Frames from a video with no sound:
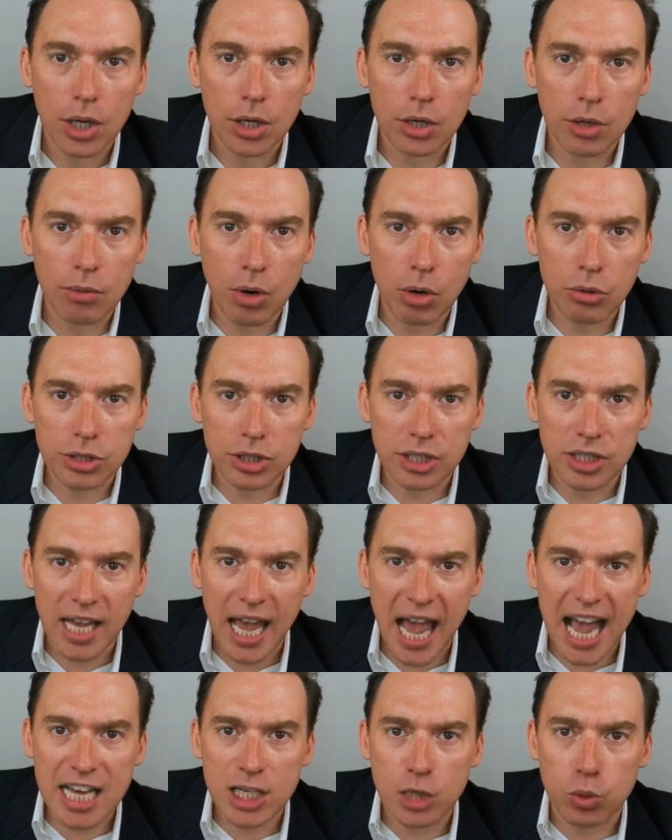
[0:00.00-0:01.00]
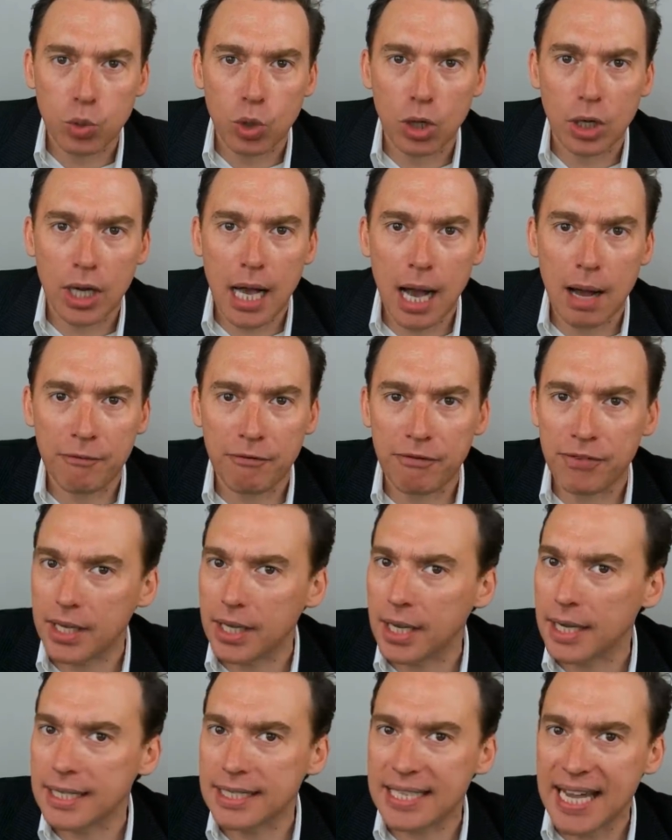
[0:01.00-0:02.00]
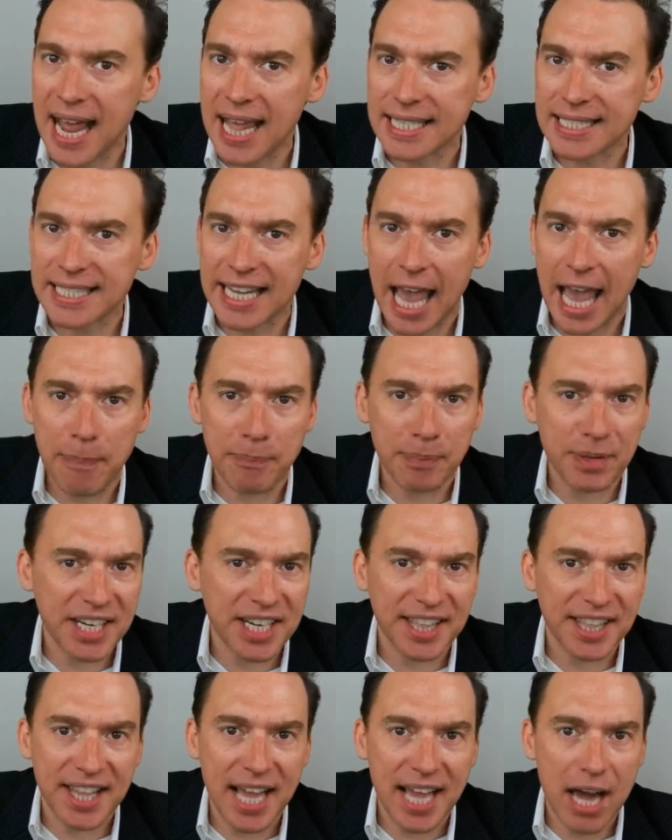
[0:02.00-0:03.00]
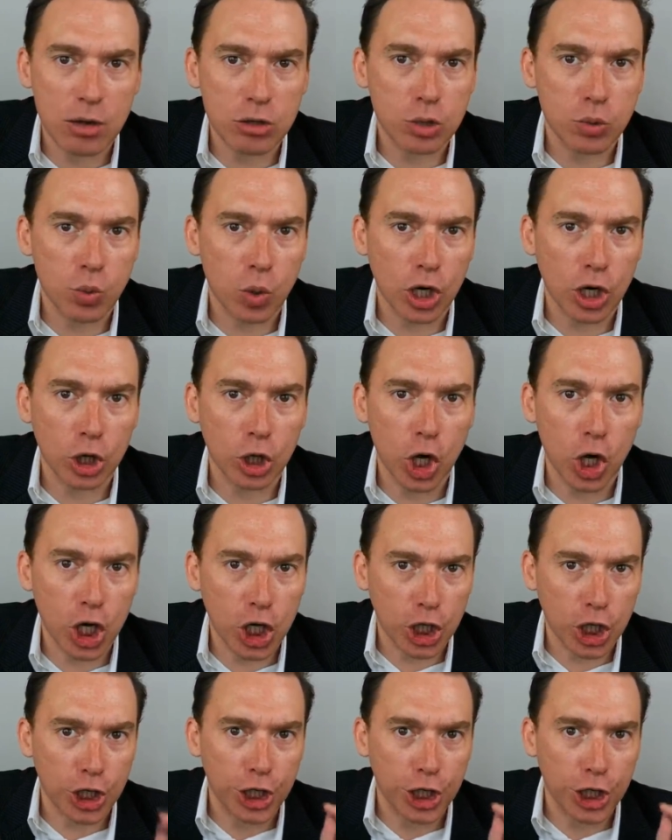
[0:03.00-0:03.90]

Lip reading: Your most casual, comfy, yet dance captainy loungewear look,